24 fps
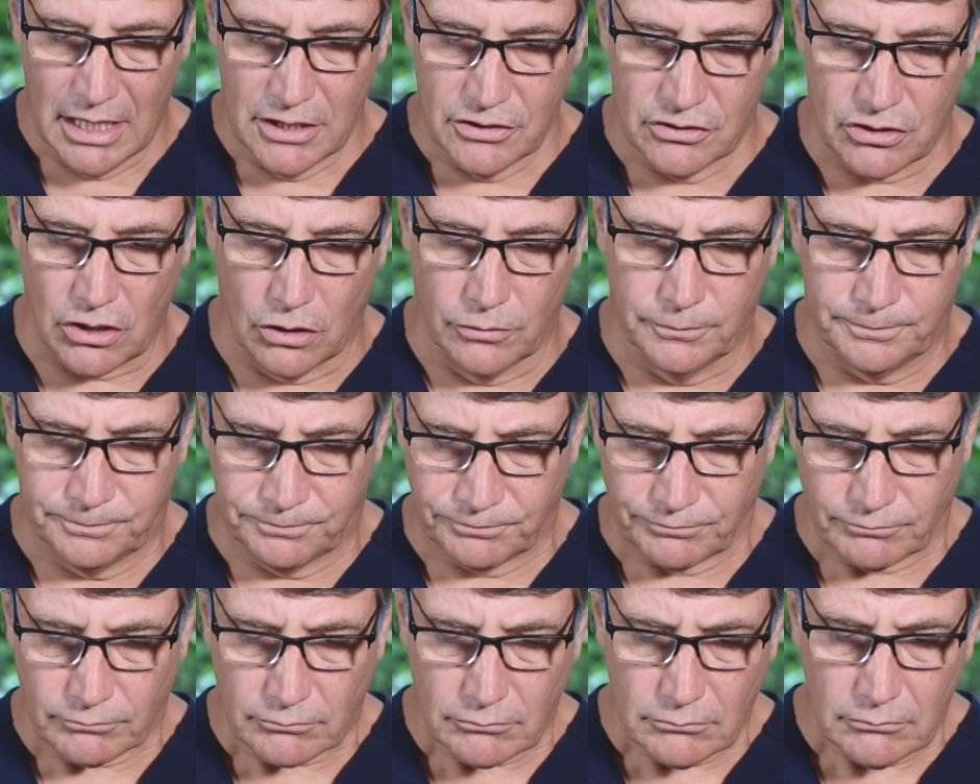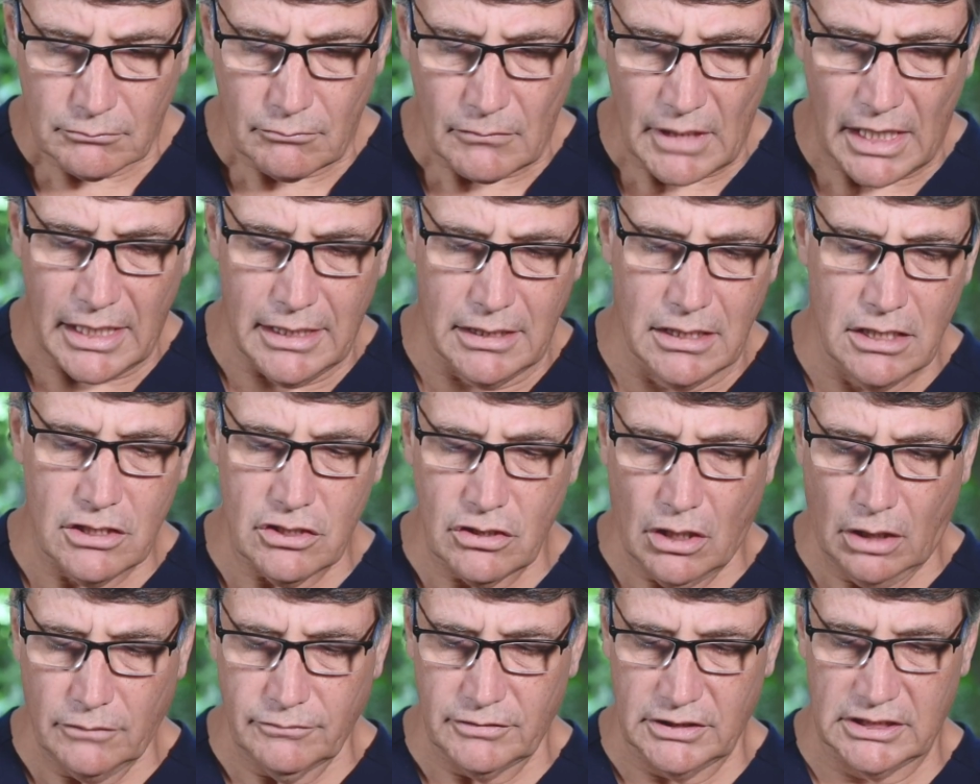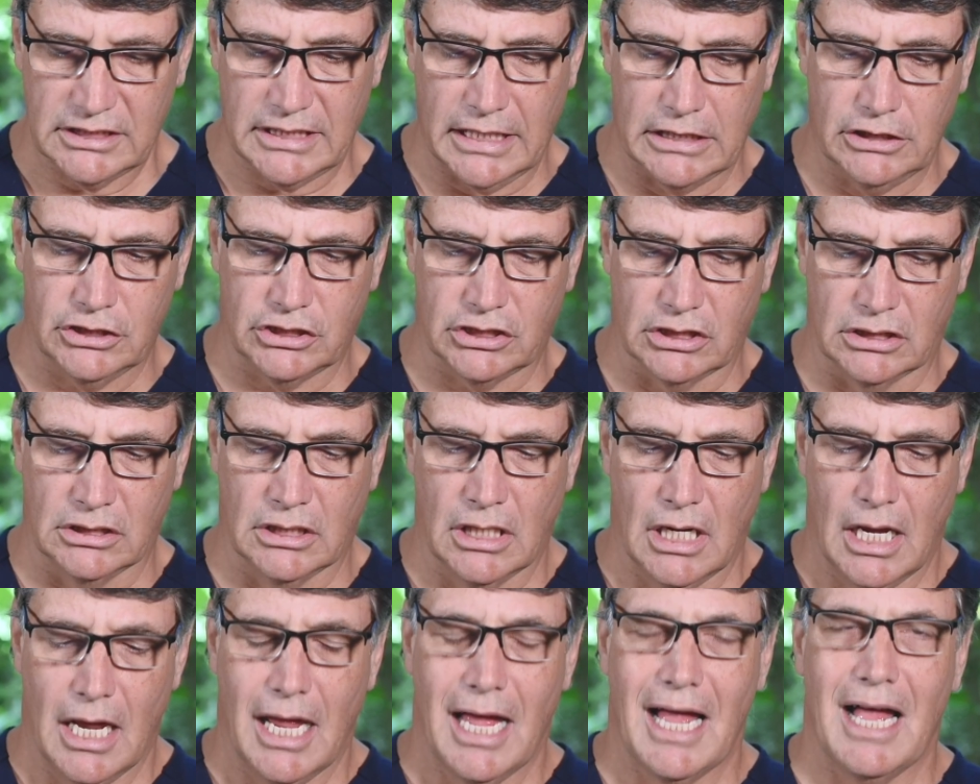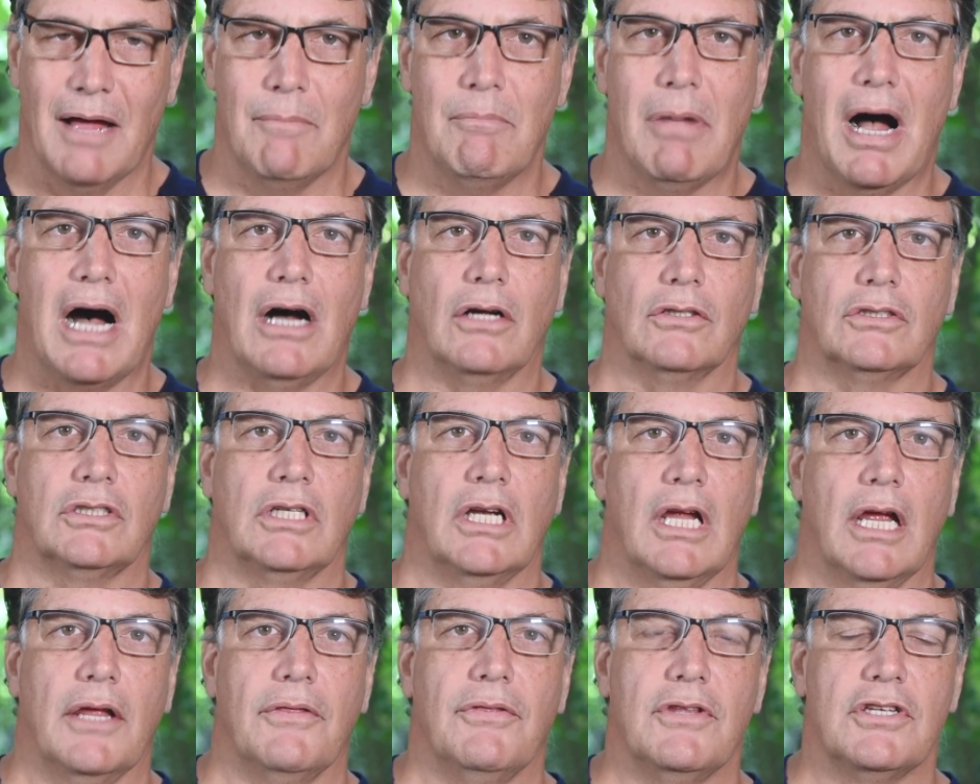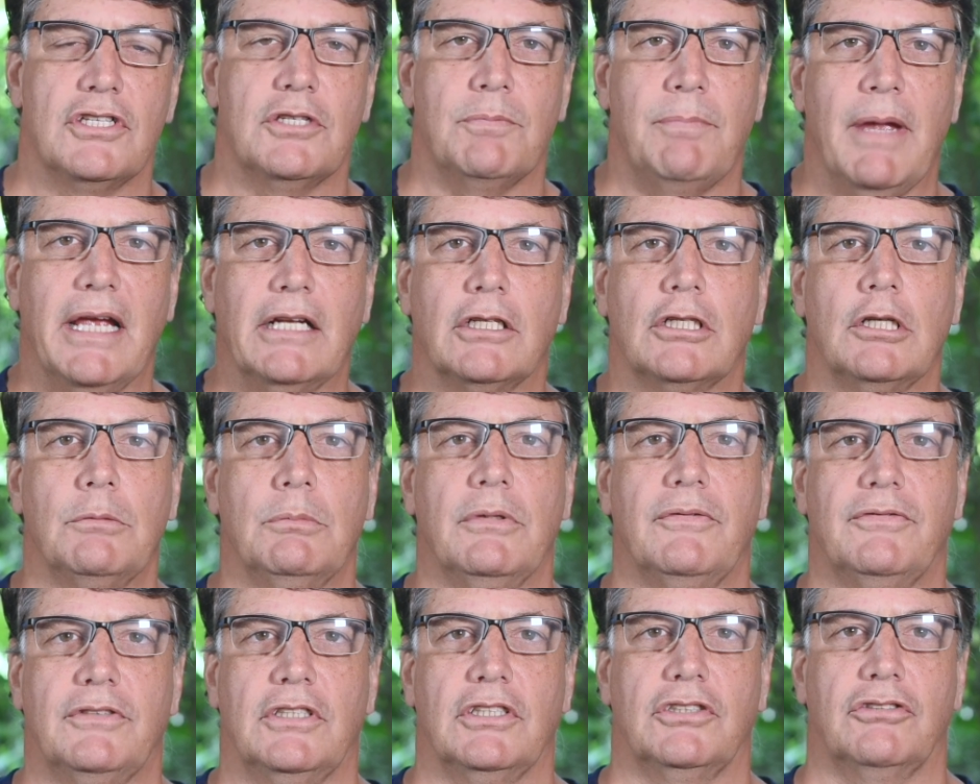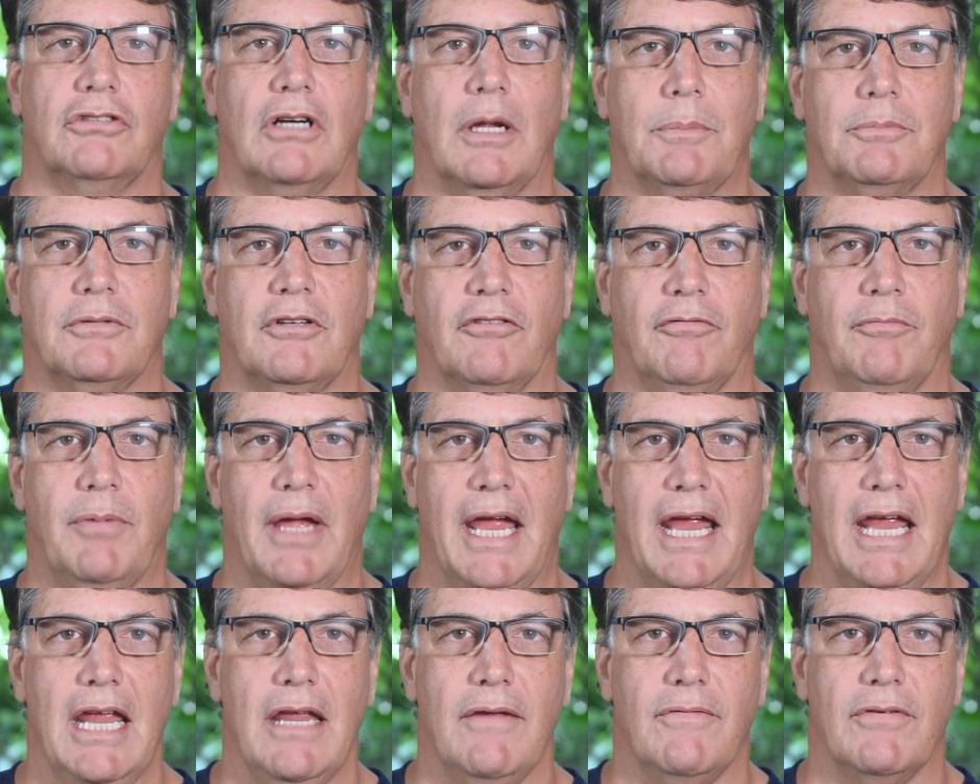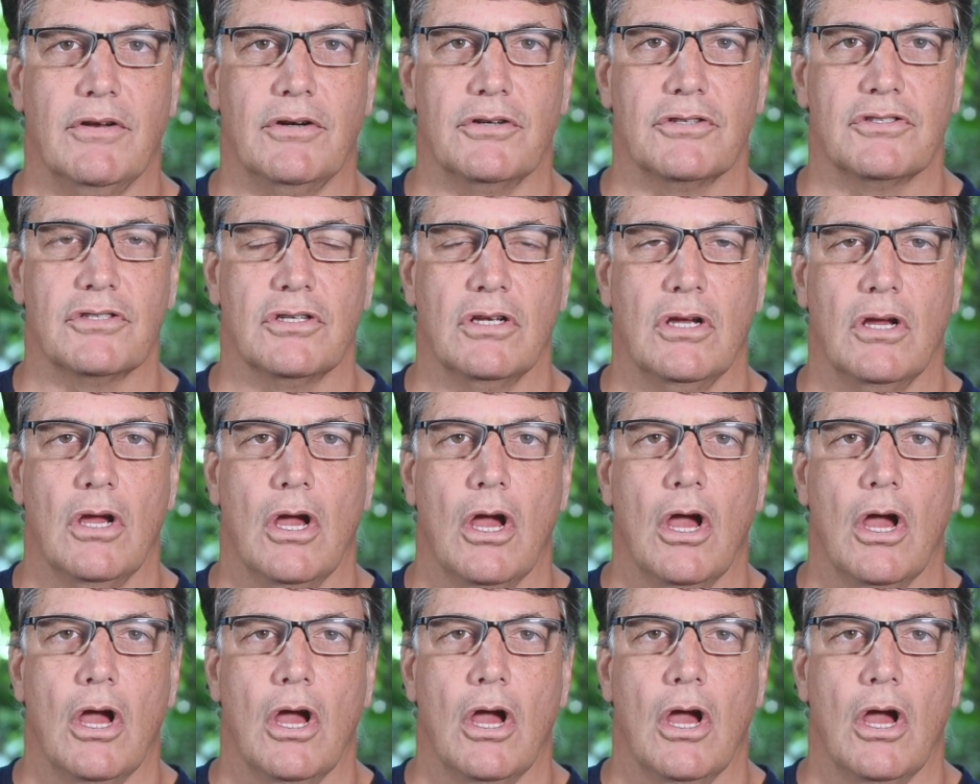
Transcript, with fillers: So in this conversation about the spectrum of disruptive behaviors,